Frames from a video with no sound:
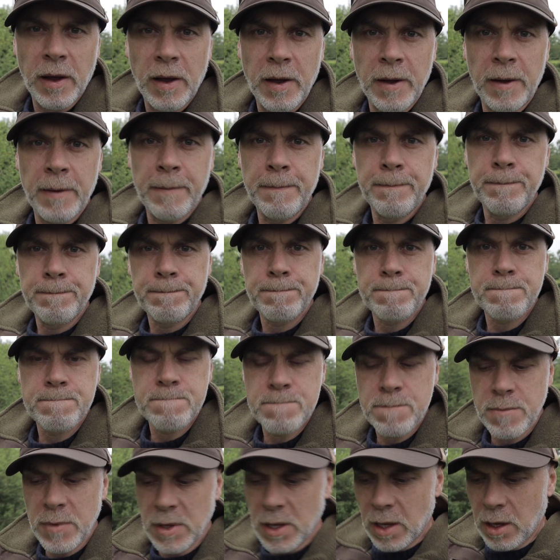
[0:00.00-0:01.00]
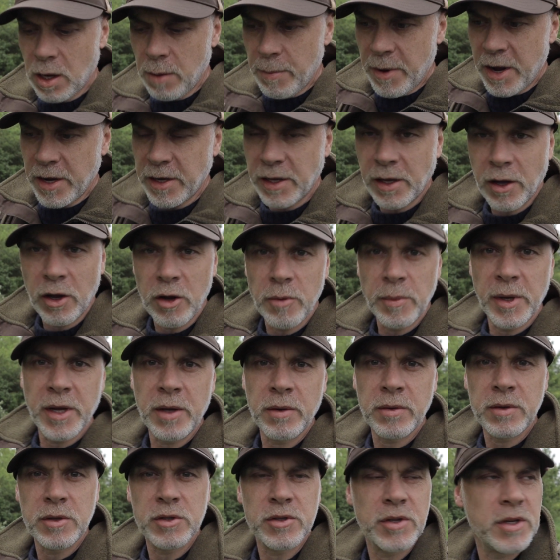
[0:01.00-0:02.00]
I'm heading home
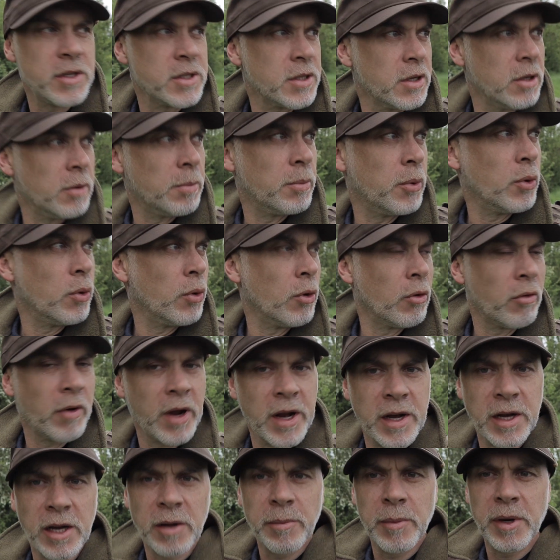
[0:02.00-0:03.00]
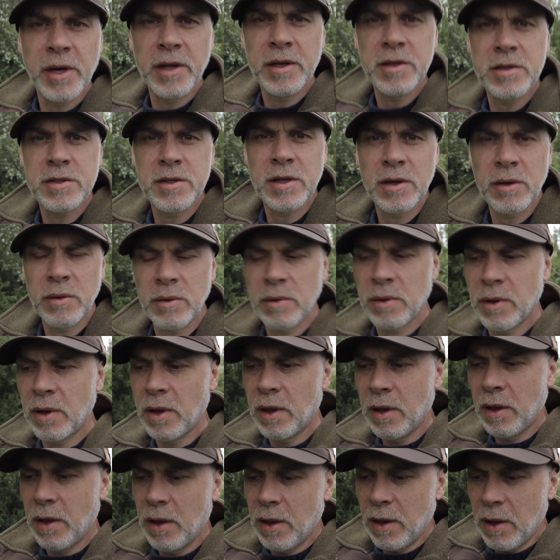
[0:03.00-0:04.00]
now. It looks like it's going to pour rain in a minute, so
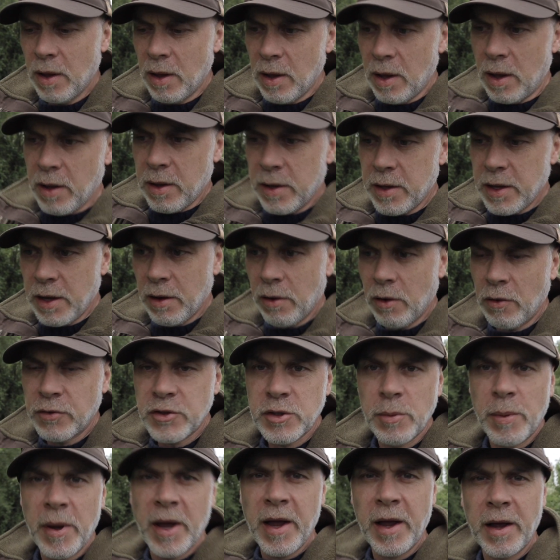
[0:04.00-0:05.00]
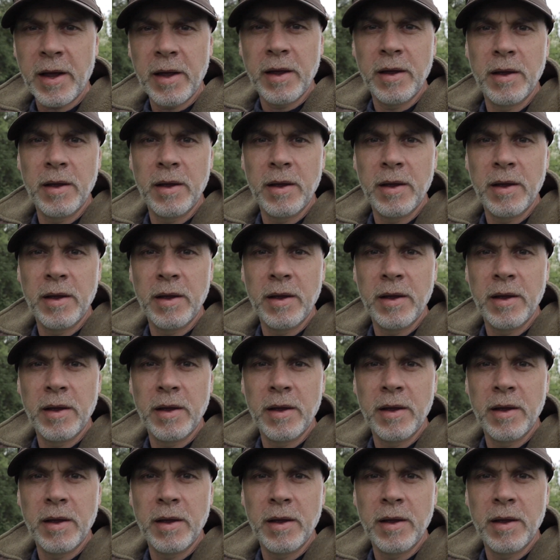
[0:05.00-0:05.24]
yeah, off to pack.